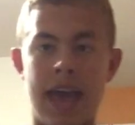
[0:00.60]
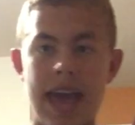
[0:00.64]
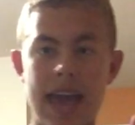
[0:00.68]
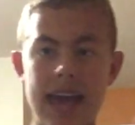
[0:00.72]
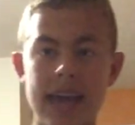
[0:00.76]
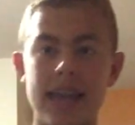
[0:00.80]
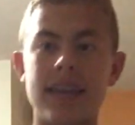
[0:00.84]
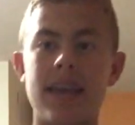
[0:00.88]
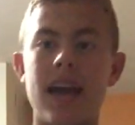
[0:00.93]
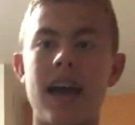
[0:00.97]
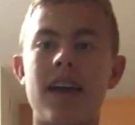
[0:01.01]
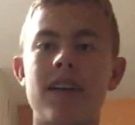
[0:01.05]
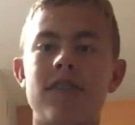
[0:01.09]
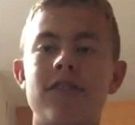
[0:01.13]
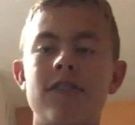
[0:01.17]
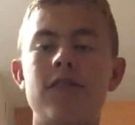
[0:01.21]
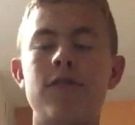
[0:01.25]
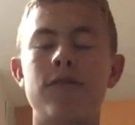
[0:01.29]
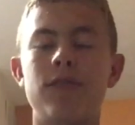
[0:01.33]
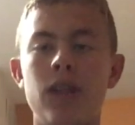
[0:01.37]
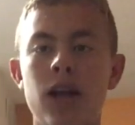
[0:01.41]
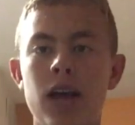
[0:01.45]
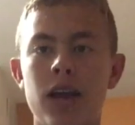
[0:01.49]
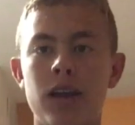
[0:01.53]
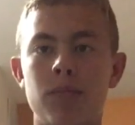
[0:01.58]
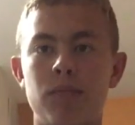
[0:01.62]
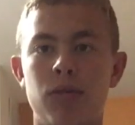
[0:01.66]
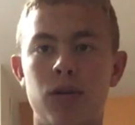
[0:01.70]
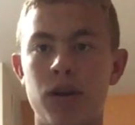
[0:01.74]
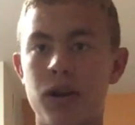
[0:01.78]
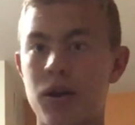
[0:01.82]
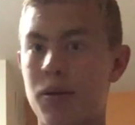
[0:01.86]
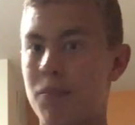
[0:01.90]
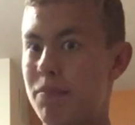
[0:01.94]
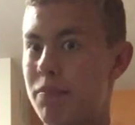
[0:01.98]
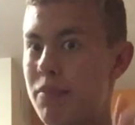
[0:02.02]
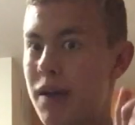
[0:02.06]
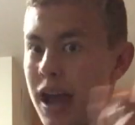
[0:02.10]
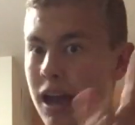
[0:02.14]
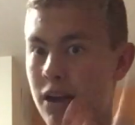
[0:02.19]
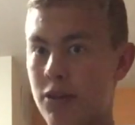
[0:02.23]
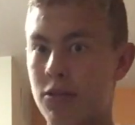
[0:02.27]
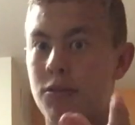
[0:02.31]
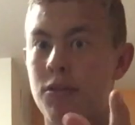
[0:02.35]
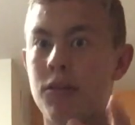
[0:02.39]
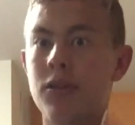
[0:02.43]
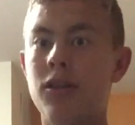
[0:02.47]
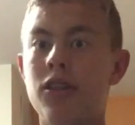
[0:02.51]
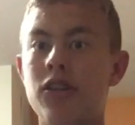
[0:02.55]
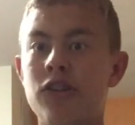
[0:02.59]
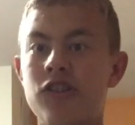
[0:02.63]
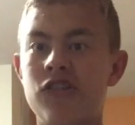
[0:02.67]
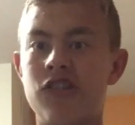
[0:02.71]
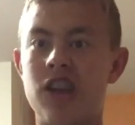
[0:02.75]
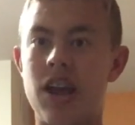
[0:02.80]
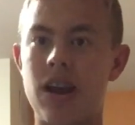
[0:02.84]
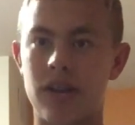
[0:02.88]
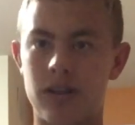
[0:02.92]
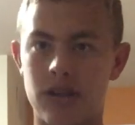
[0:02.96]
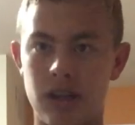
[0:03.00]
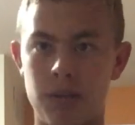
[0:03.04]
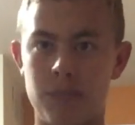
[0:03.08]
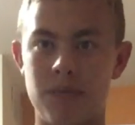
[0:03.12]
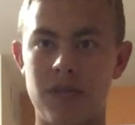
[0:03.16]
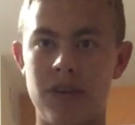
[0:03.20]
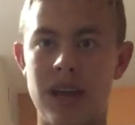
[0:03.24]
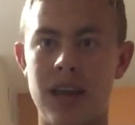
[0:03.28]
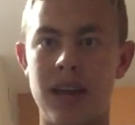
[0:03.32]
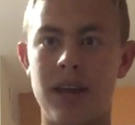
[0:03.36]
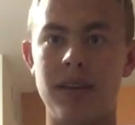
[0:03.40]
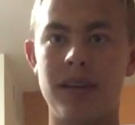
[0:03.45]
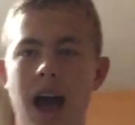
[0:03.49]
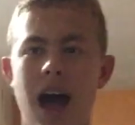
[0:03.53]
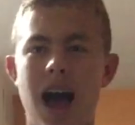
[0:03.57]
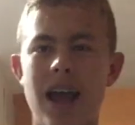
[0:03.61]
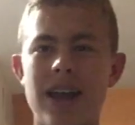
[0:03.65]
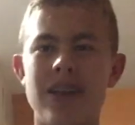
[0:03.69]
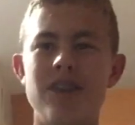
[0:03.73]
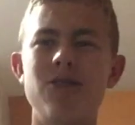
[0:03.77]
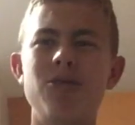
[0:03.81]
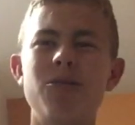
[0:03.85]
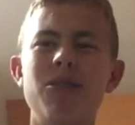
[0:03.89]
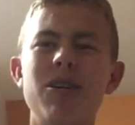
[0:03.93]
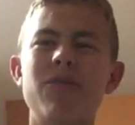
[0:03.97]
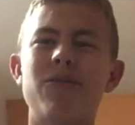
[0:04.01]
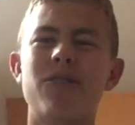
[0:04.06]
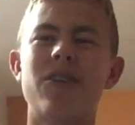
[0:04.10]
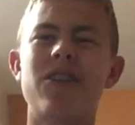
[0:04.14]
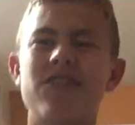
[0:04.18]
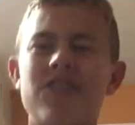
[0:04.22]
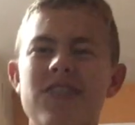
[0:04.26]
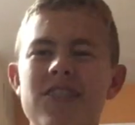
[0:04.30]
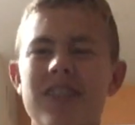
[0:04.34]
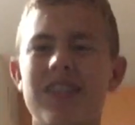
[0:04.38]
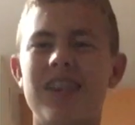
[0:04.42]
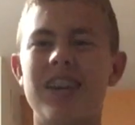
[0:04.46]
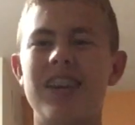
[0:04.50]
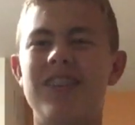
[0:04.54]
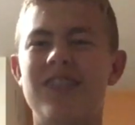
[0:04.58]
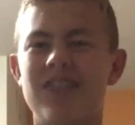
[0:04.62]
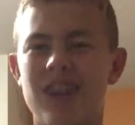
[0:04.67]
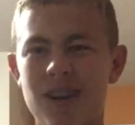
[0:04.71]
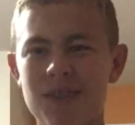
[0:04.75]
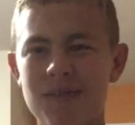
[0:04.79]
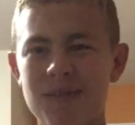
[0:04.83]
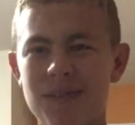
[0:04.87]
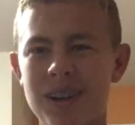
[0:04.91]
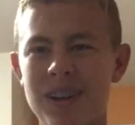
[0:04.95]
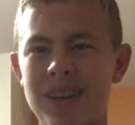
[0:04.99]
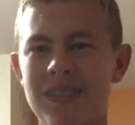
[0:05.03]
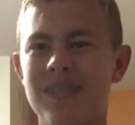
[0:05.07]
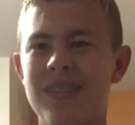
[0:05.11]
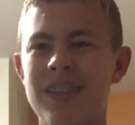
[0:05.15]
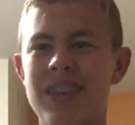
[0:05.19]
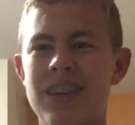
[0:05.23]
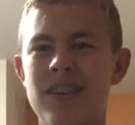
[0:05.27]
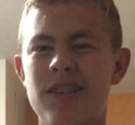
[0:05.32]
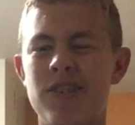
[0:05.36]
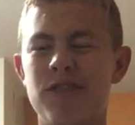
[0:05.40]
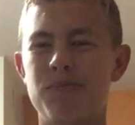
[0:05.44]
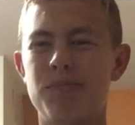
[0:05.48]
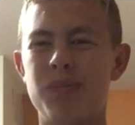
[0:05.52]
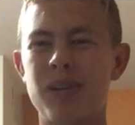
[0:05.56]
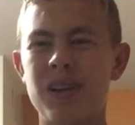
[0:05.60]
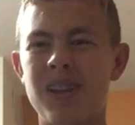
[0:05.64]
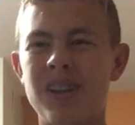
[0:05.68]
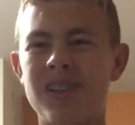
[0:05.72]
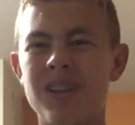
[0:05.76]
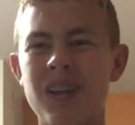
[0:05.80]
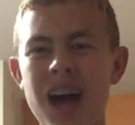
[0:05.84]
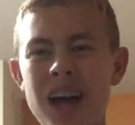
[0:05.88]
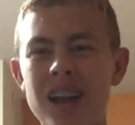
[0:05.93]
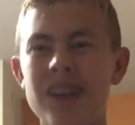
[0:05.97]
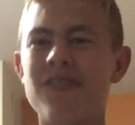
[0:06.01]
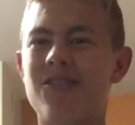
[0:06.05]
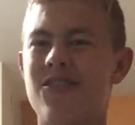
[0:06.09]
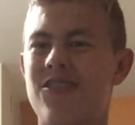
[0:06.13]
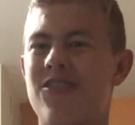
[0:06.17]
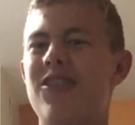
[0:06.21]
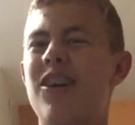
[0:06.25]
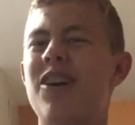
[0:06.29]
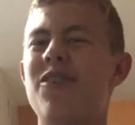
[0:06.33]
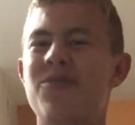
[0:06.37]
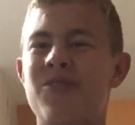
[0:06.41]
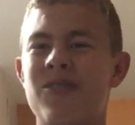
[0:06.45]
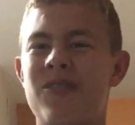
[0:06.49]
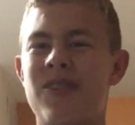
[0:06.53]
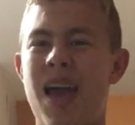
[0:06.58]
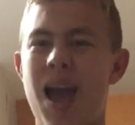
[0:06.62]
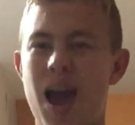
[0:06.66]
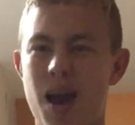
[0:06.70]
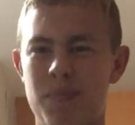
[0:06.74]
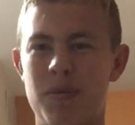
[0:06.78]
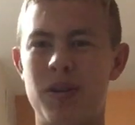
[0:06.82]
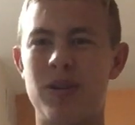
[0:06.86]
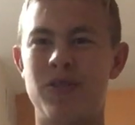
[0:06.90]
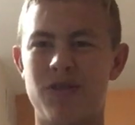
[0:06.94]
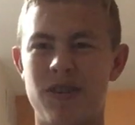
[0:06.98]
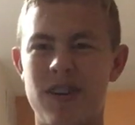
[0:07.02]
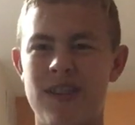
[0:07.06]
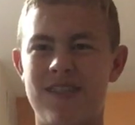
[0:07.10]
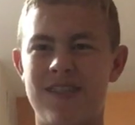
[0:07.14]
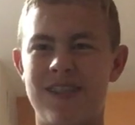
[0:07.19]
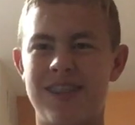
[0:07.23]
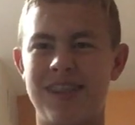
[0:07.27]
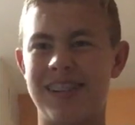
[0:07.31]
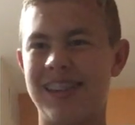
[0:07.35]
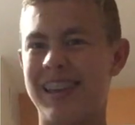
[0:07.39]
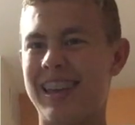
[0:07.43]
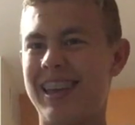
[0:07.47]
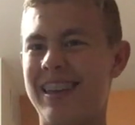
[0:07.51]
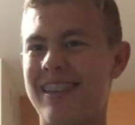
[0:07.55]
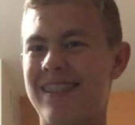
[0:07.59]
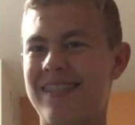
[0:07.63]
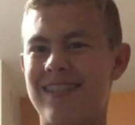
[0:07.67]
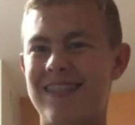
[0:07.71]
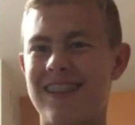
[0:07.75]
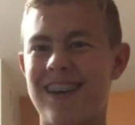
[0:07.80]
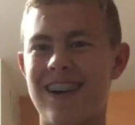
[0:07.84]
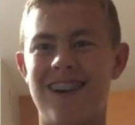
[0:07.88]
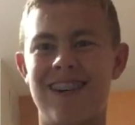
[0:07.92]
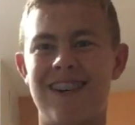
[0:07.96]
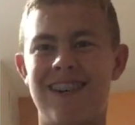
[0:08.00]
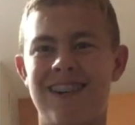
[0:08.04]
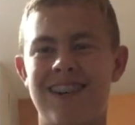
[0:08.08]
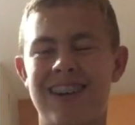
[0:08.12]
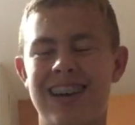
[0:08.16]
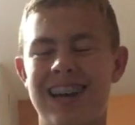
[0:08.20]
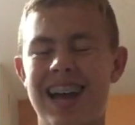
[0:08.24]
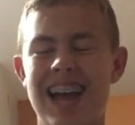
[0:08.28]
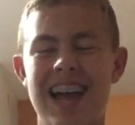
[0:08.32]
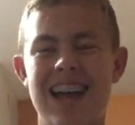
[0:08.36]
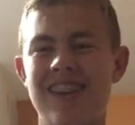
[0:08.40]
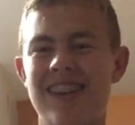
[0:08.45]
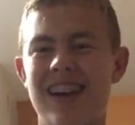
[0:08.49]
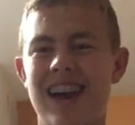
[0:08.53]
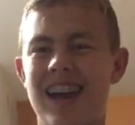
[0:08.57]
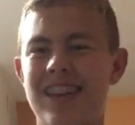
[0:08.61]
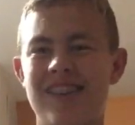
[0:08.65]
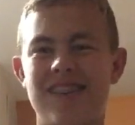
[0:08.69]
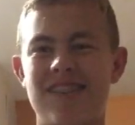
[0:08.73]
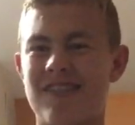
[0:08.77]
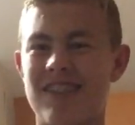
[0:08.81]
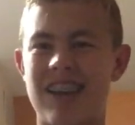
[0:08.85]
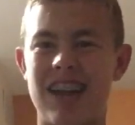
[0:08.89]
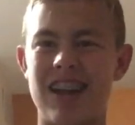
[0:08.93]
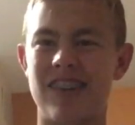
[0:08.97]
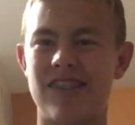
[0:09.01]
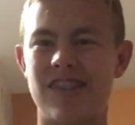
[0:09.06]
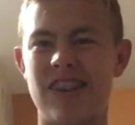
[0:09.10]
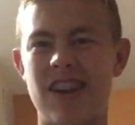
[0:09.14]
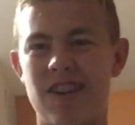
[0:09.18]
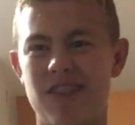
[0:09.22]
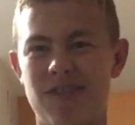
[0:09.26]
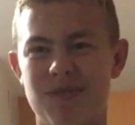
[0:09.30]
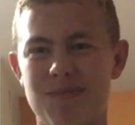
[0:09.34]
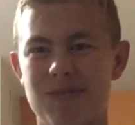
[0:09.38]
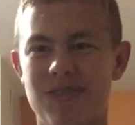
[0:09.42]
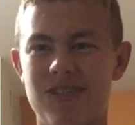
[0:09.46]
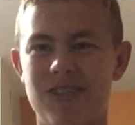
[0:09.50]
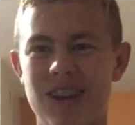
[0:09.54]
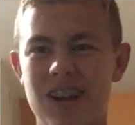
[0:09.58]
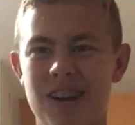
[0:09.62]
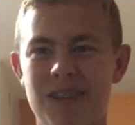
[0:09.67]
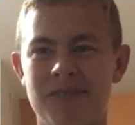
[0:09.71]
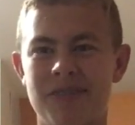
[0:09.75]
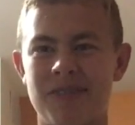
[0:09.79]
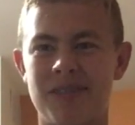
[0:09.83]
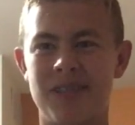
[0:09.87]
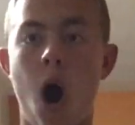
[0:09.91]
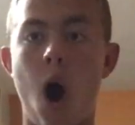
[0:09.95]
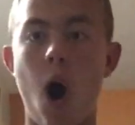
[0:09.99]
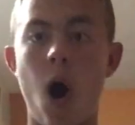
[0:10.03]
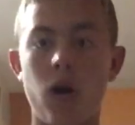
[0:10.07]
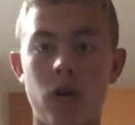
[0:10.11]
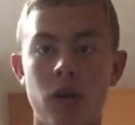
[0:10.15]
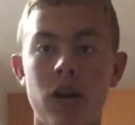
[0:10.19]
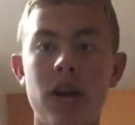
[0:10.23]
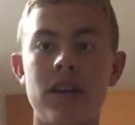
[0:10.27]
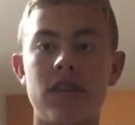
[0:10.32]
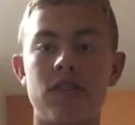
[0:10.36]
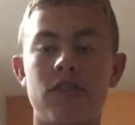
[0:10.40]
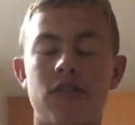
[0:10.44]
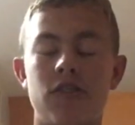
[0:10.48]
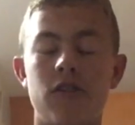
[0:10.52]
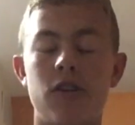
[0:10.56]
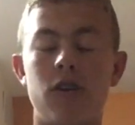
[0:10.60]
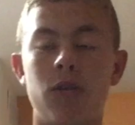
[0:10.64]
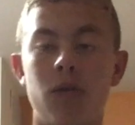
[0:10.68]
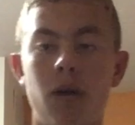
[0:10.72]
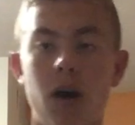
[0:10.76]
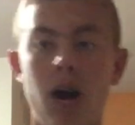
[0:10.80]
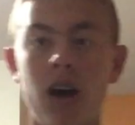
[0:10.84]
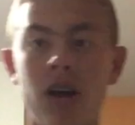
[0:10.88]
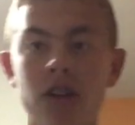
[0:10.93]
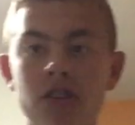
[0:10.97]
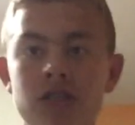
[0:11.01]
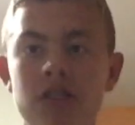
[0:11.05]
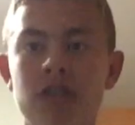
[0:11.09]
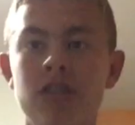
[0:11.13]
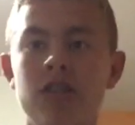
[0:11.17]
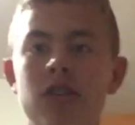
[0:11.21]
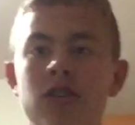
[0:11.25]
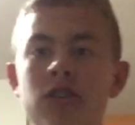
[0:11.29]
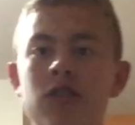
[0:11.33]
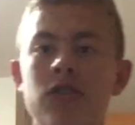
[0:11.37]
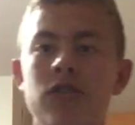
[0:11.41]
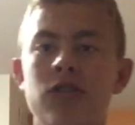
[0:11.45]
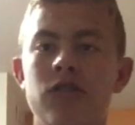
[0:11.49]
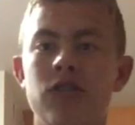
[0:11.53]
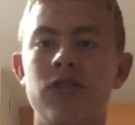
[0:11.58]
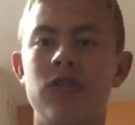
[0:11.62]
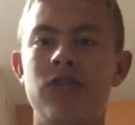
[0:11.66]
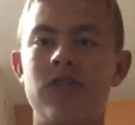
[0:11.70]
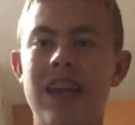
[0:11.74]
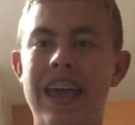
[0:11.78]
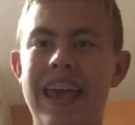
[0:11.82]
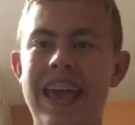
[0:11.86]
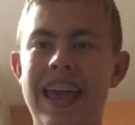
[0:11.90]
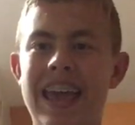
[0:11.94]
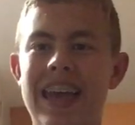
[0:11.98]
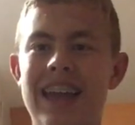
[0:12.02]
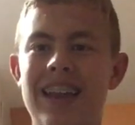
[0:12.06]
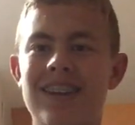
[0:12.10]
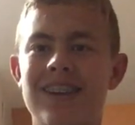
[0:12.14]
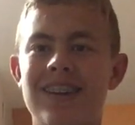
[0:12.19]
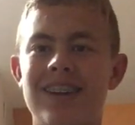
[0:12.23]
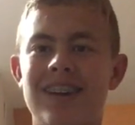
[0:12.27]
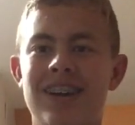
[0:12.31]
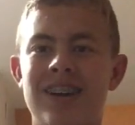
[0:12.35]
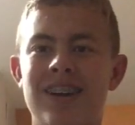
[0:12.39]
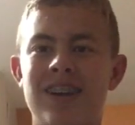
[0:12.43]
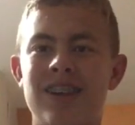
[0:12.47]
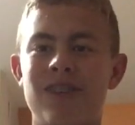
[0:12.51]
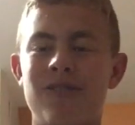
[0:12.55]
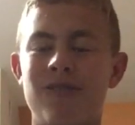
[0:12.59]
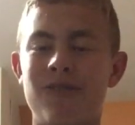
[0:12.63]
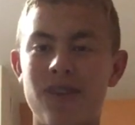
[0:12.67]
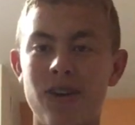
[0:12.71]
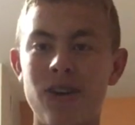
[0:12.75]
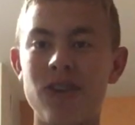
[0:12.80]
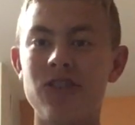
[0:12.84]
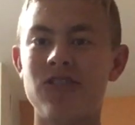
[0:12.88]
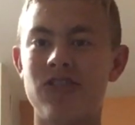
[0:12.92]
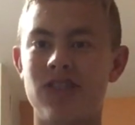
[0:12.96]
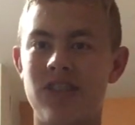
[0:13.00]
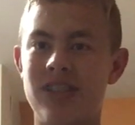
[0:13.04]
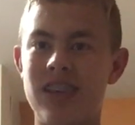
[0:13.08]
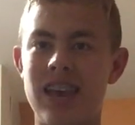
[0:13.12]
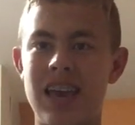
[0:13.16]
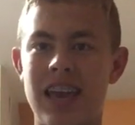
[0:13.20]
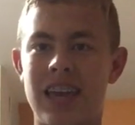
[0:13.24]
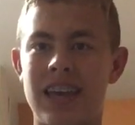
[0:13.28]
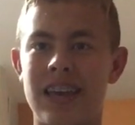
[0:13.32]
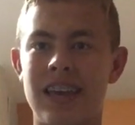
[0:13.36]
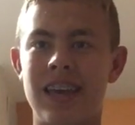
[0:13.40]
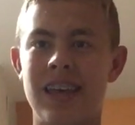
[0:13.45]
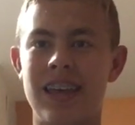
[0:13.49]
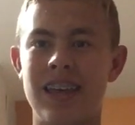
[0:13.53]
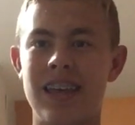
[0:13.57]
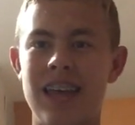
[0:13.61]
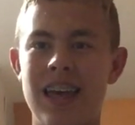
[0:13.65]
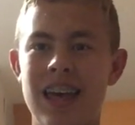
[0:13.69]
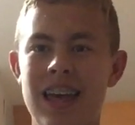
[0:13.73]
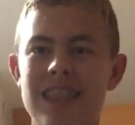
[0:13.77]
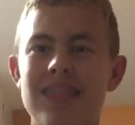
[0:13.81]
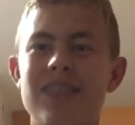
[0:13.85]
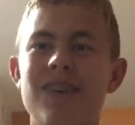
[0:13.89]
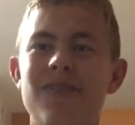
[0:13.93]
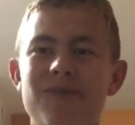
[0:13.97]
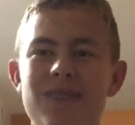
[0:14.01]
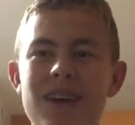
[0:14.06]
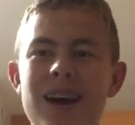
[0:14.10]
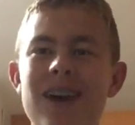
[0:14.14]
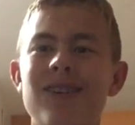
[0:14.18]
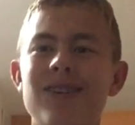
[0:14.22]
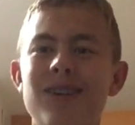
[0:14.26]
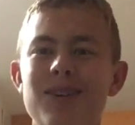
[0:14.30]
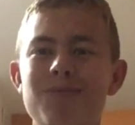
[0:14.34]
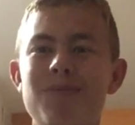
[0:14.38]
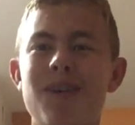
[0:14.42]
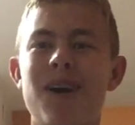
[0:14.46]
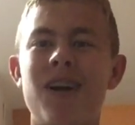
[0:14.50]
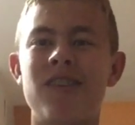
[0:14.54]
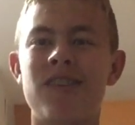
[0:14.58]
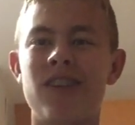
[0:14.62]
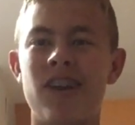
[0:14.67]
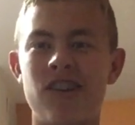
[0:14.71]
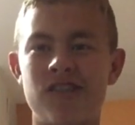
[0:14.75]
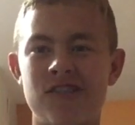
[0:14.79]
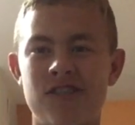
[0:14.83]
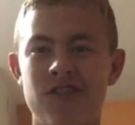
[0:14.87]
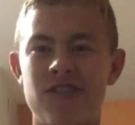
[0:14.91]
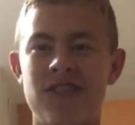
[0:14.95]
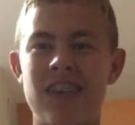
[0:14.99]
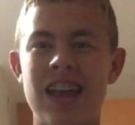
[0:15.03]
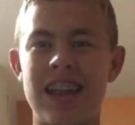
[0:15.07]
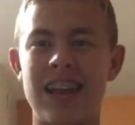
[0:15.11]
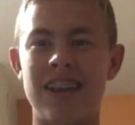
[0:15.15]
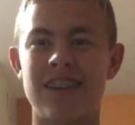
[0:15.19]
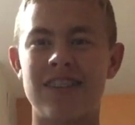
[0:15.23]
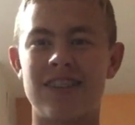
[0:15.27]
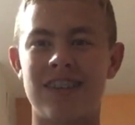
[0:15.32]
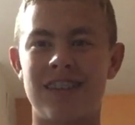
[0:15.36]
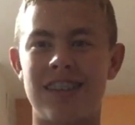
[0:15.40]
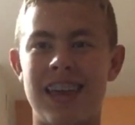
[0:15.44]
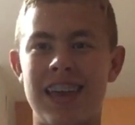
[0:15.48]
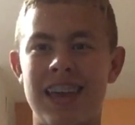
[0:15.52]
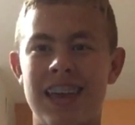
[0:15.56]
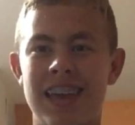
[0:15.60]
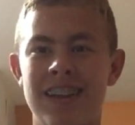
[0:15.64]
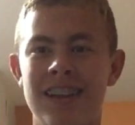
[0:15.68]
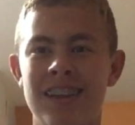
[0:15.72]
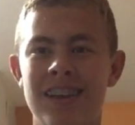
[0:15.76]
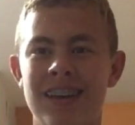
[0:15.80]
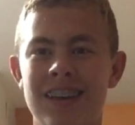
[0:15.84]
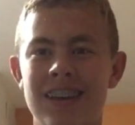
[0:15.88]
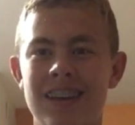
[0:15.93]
Hey guys, it's Flying Boy, I'm back with another channel update. I know I've recently done one of these, but a lot of stuff has happened recently, so I just gotta share some stuff. Alright, so on to the news, and first thing, the Falcon montage is getting delayed.